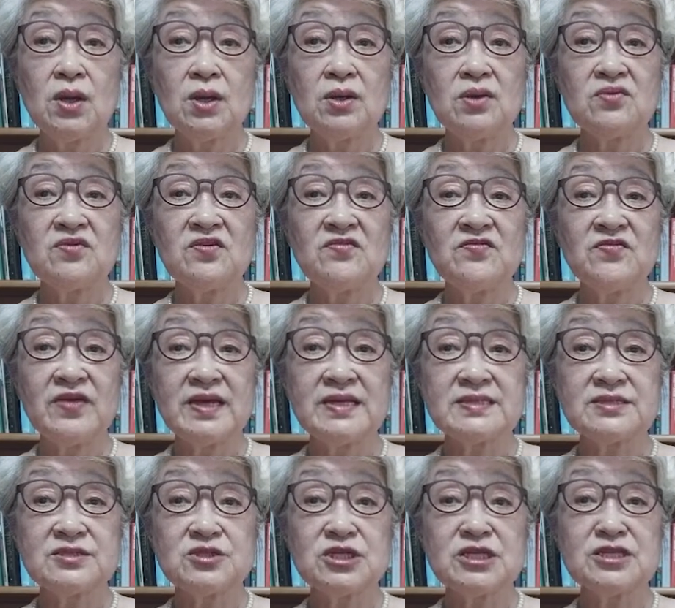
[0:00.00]
We
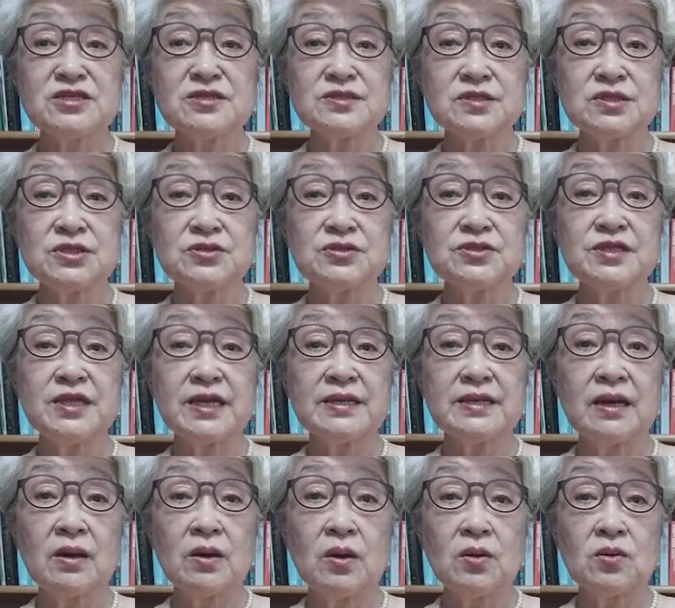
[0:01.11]
face gender-skewed
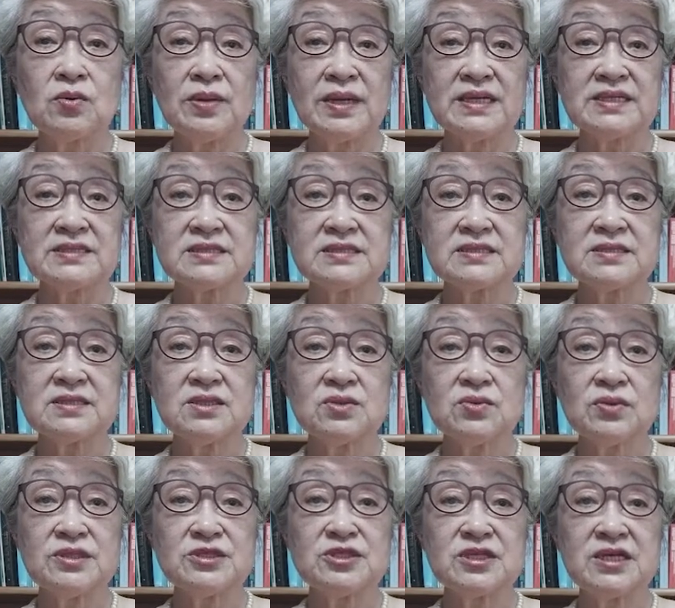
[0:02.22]
data always,
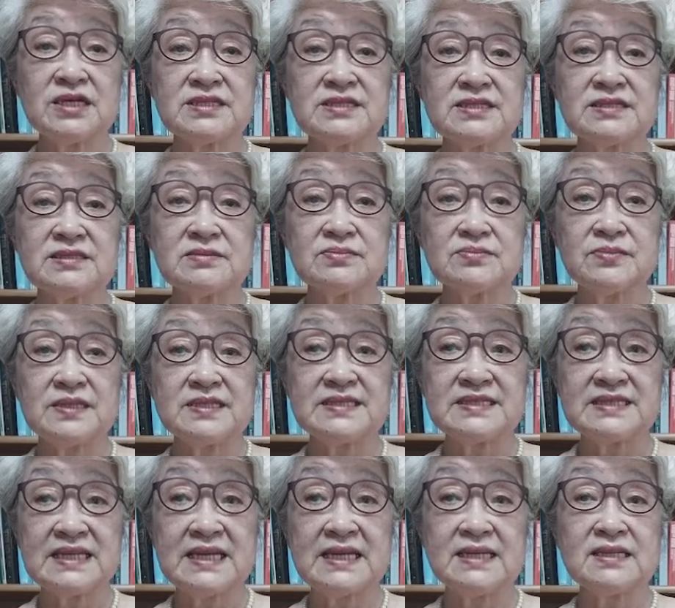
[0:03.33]
which can be
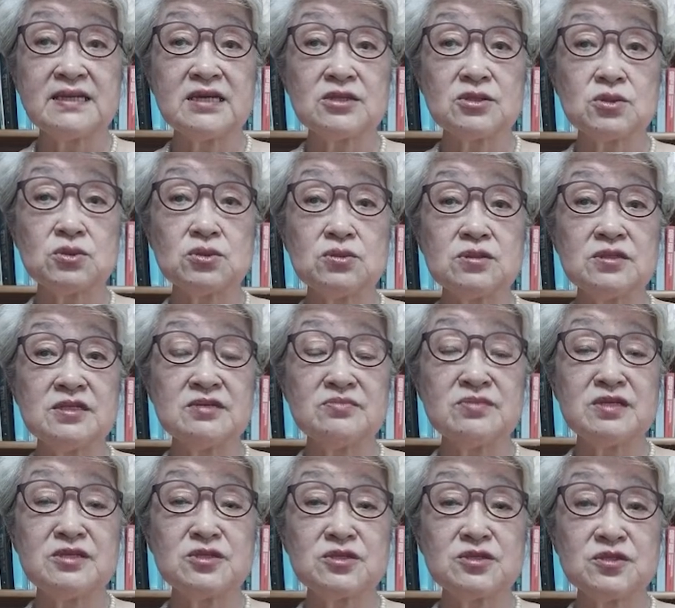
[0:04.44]
seen in Google
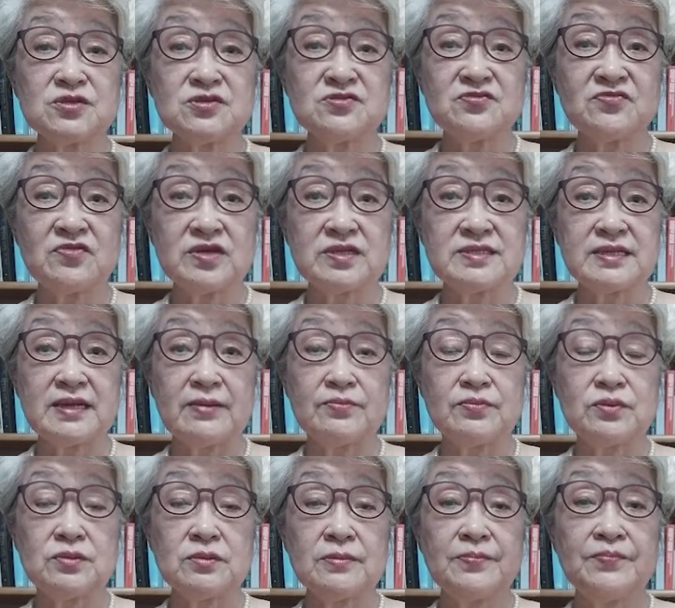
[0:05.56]
image search, for
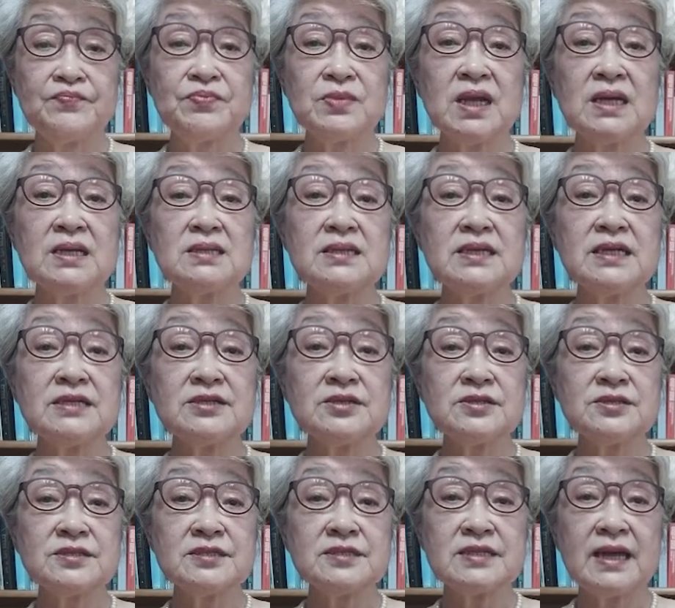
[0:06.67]
example.
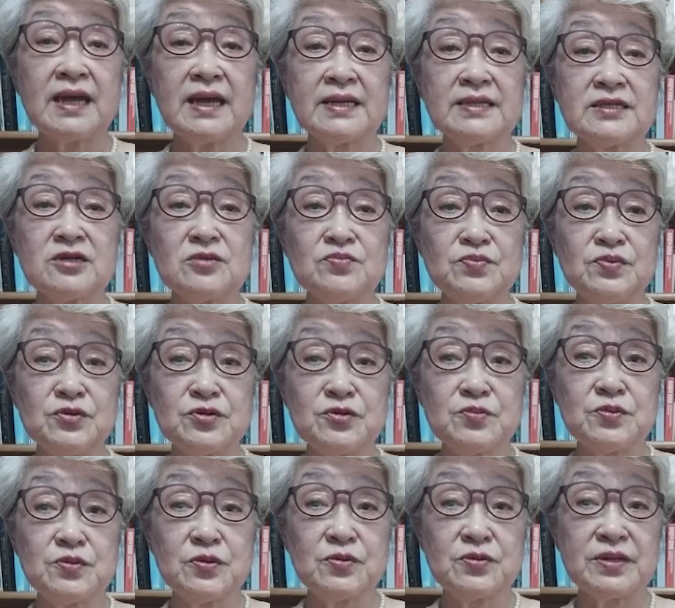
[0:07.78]
Leaders and computer
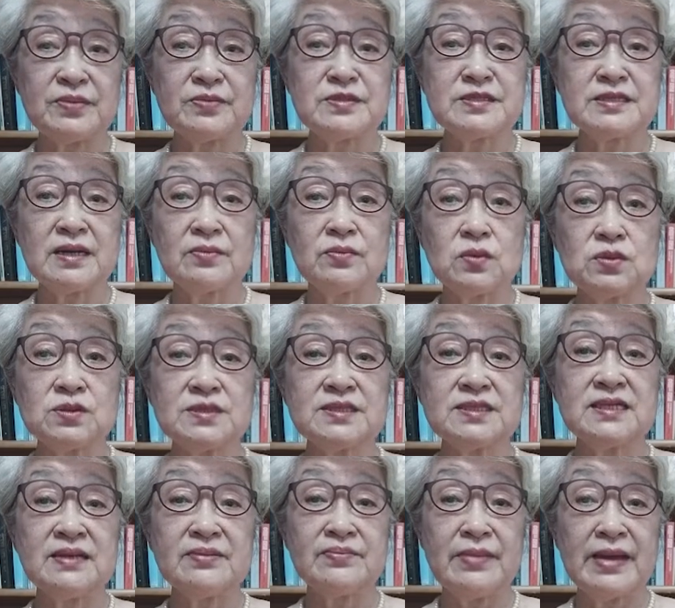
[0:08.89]
programmers are
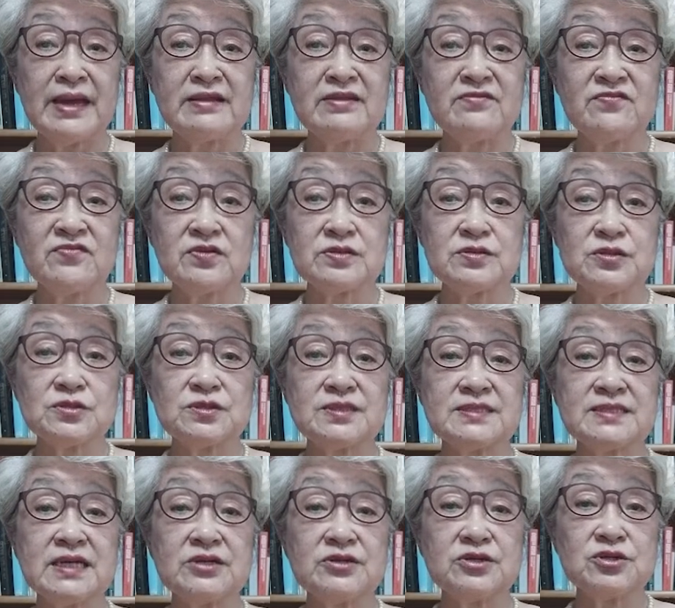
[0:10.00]
mostly men versus
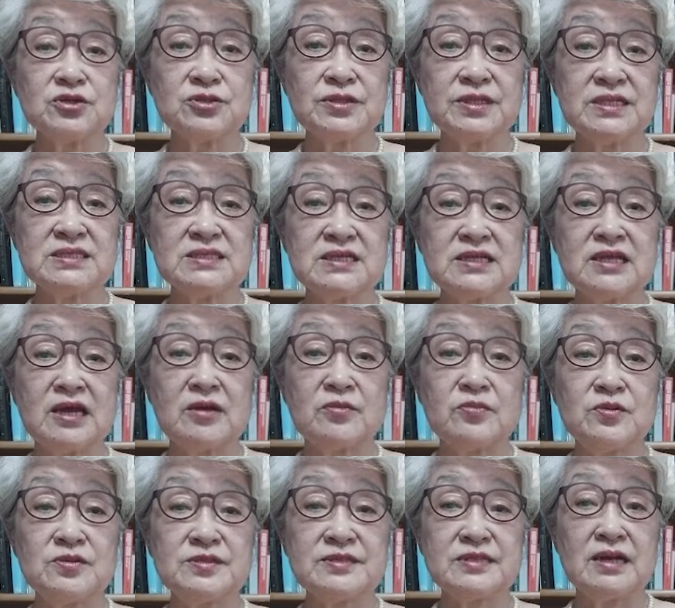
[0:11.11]
secretaries and
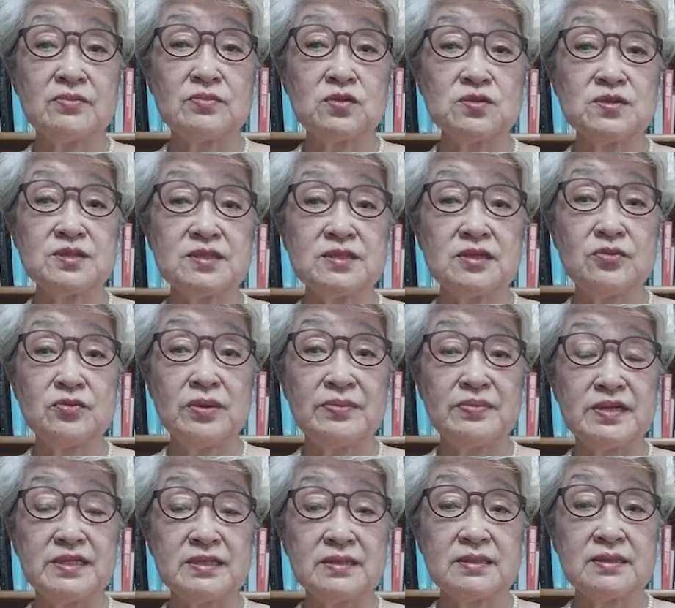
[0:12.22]
helpers are mostly women.